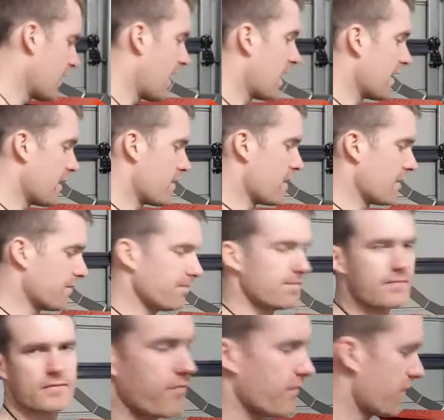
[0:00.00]
a little bit,
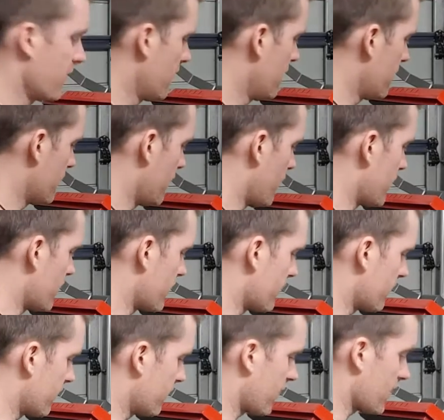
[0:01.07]
so it
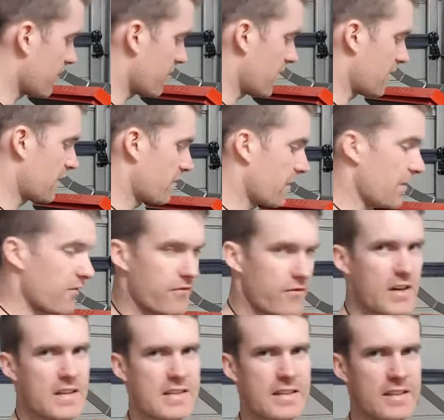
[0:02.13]
just doesn't need to be
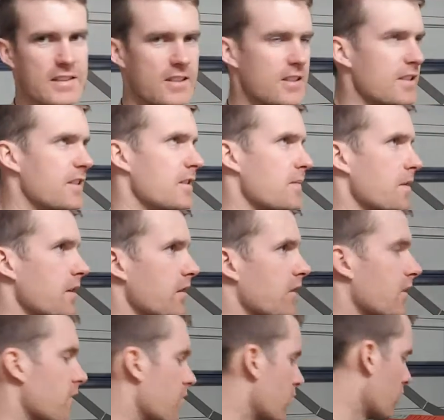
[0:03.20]
freezing, it just needs to be
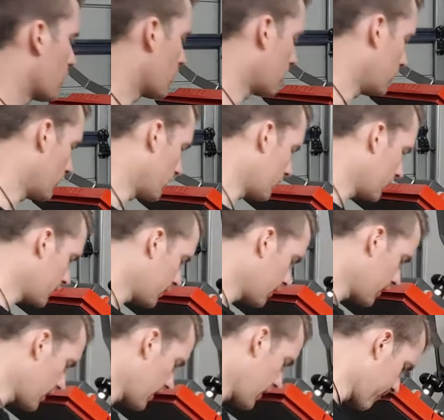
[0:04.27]
cooler.
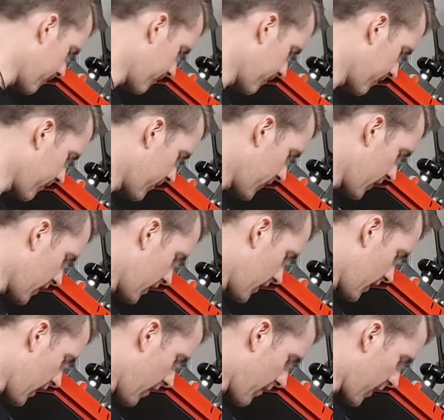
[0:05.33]

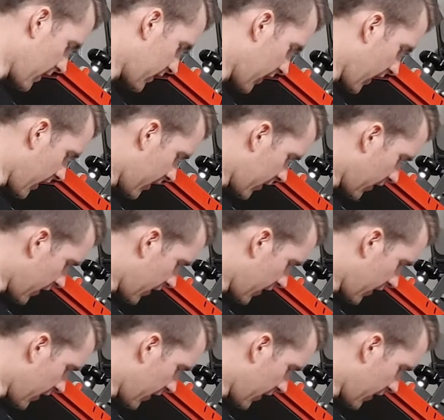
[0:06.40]
I might like